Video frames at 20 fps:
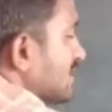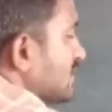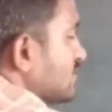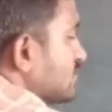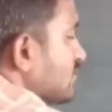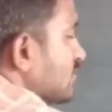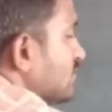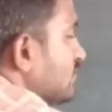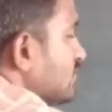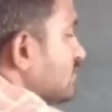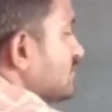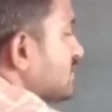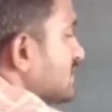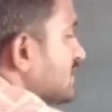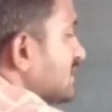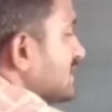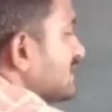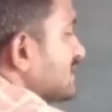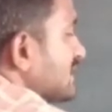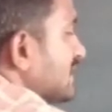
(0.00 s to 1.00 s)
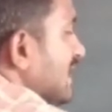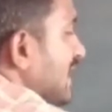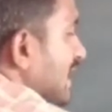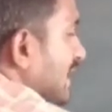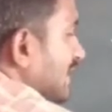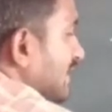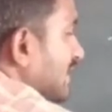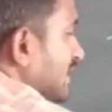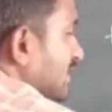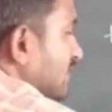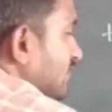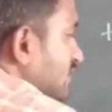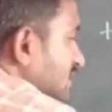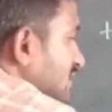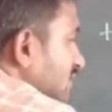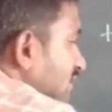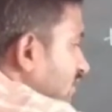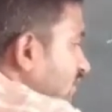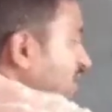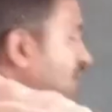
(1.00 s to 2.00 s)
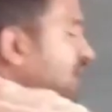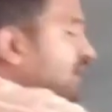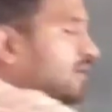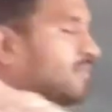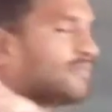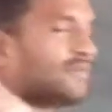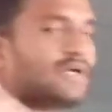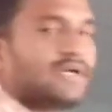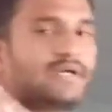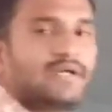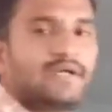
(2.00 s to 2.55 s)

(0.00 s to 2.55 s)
solution is reacting with carbon